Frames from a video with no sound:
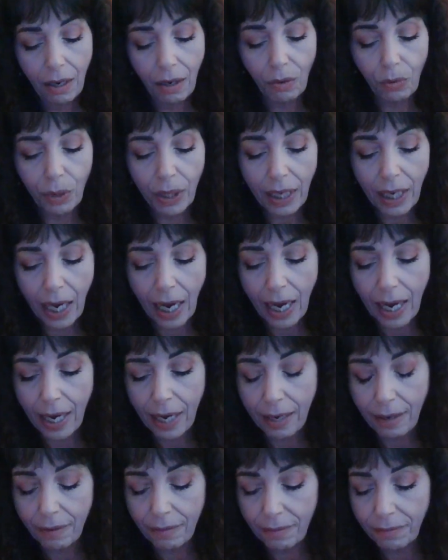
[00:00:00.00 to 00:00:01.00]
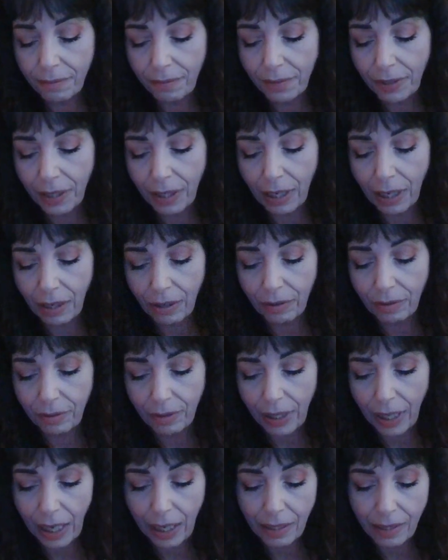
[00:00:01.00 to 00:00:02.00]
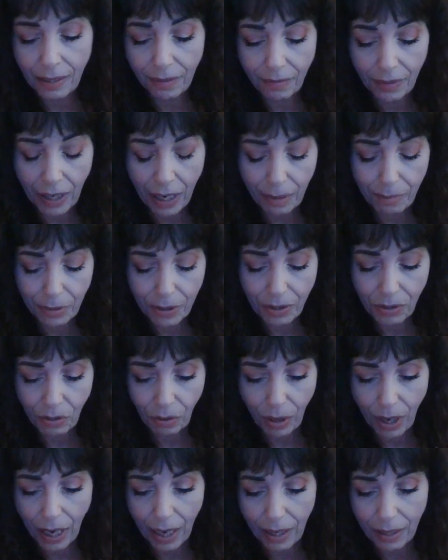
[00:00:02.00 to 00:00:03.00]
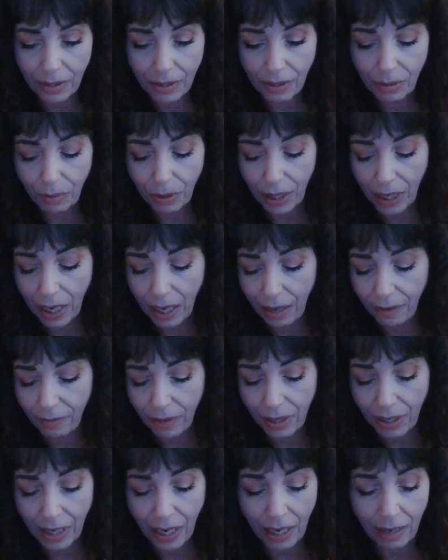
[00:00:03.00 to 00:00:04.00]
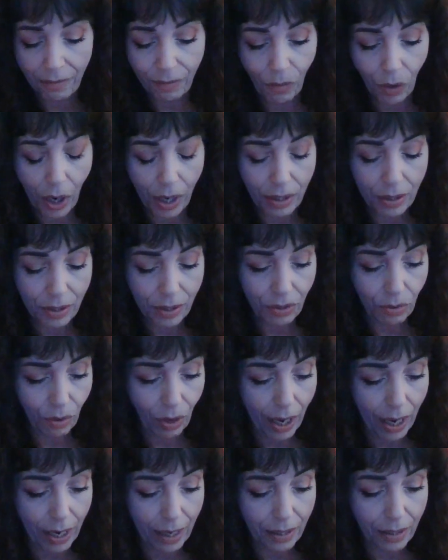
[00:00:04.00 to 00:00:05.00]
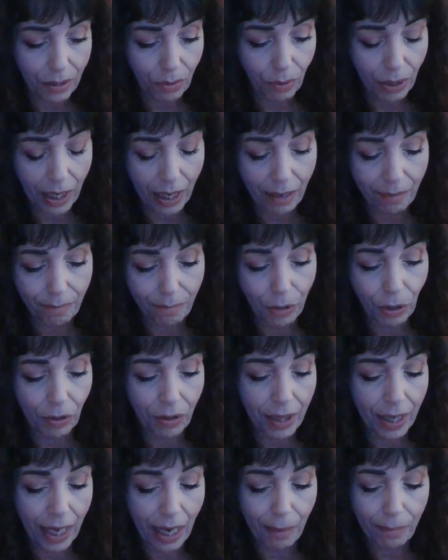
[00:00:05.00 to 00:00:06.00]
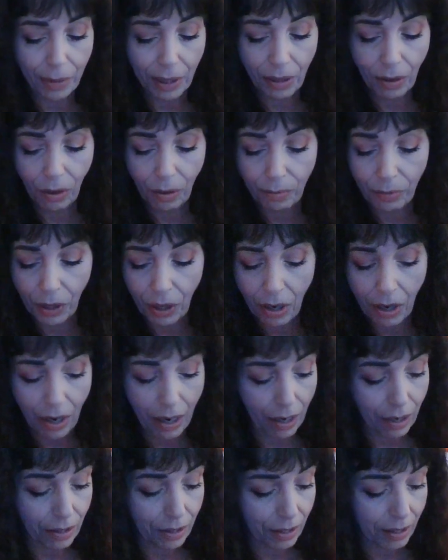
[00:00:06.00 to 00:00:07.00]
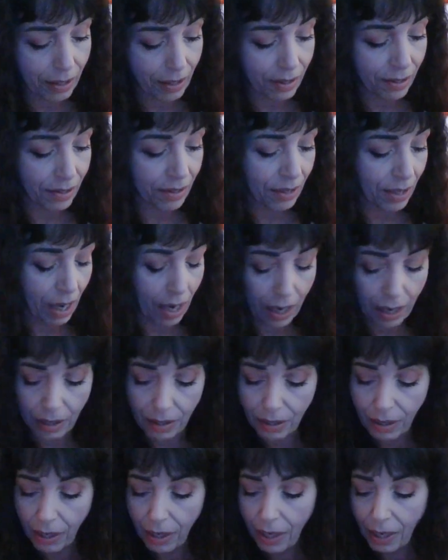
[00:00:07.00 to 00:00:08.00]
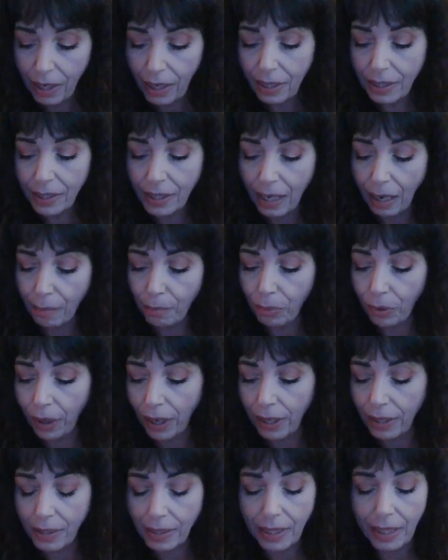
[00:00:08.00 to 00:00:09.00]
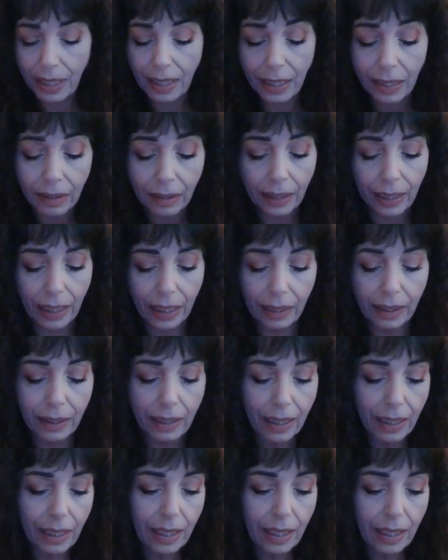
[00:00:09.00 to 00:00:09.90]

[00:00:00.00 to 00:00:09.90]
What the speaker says: We have, you know, the Ace of Cups twice. We have the Knight of Wands twice. We have both the Happy Home cards, the Sun, Temperance, healing.